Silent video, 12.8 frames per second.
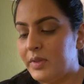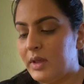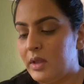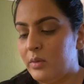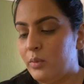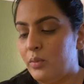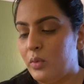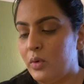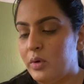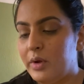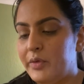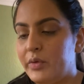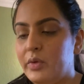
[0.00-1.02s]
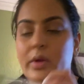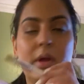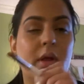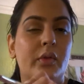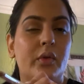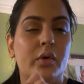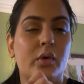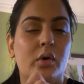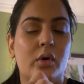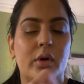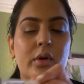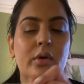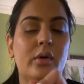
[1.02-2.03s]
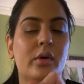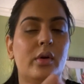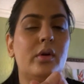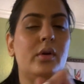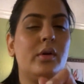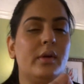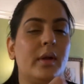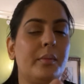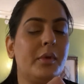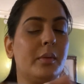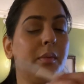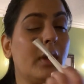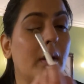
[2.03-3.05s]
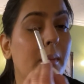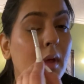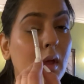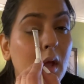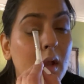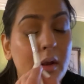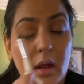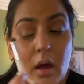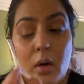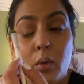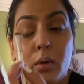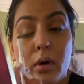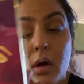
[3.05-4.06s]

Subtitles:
it more into the inner corner, dab, dab, dab. Now,